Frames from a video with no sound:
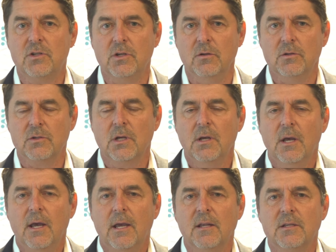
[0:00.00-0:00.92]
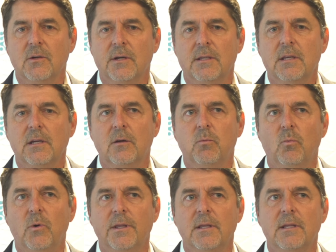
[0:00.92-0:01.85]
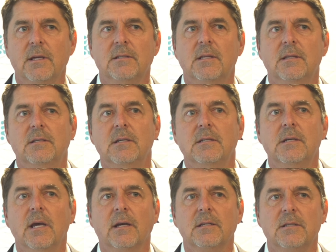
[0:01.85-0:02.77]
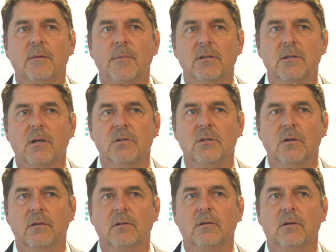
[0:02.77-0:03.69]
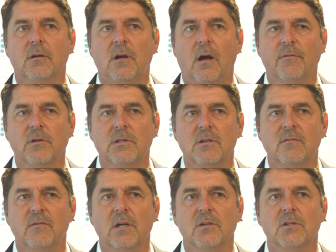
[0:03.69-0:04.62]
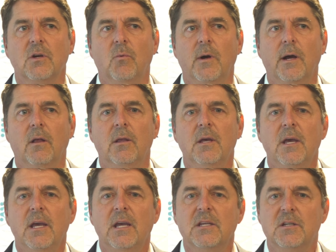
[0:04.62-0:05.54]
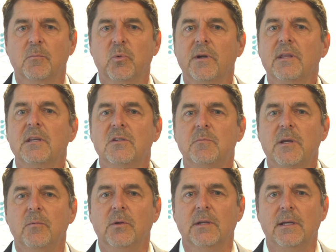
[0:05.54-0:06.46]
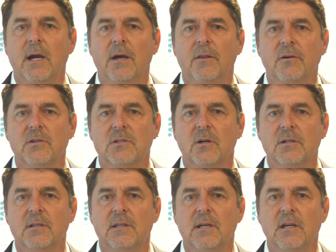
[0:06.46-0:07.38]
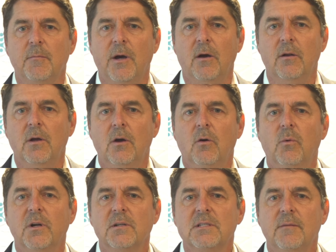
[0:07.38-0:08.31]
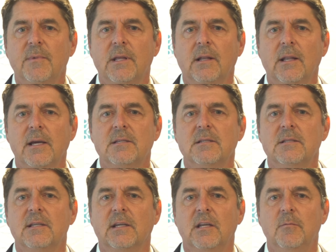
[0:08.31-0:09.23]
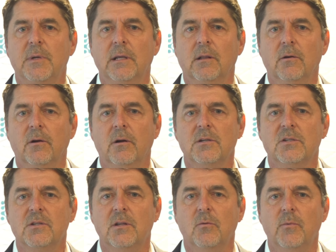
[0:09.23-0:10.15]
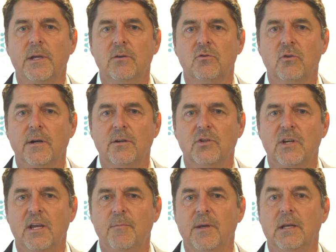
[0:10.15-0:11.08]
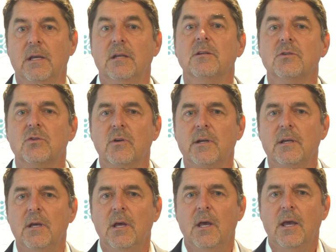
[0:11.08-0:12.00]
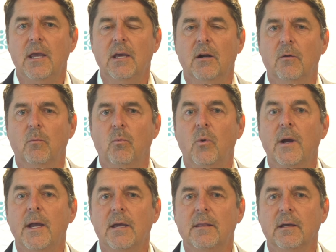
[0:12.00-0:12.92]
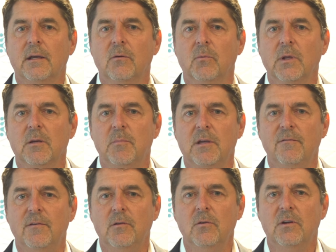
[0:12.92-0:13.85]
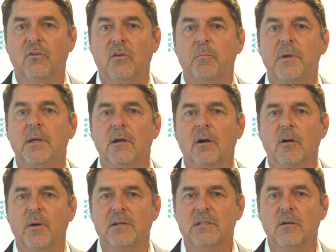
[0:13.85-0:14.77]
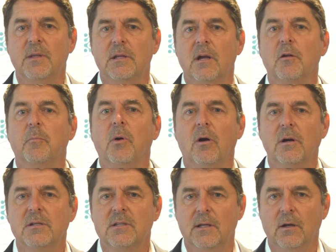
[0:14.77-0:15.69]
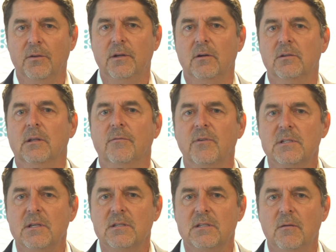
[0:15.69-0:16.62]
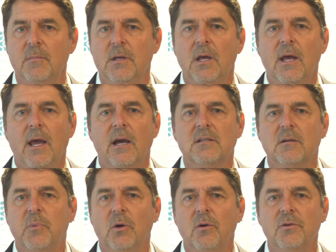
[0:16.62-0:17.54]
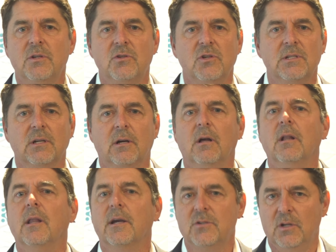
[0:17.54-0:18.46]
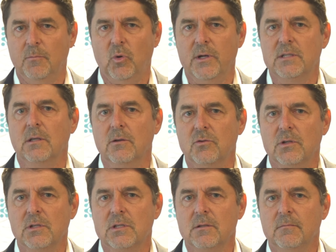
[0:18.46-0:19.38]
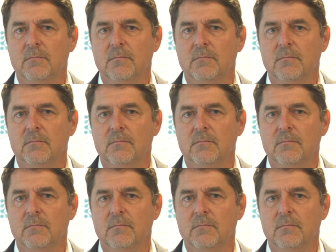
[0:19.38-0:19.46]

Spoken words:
use. And so I think one of the things that the DTx Summit has done and the conferences have done so well is to bring these people together and start to think about what are some of the lessons that can be learned so that we can try to shape an industry in a way that can really be viewed as a peer by some of the other parts of the healthcare delivery system, as opposed to just a collection of point solutions.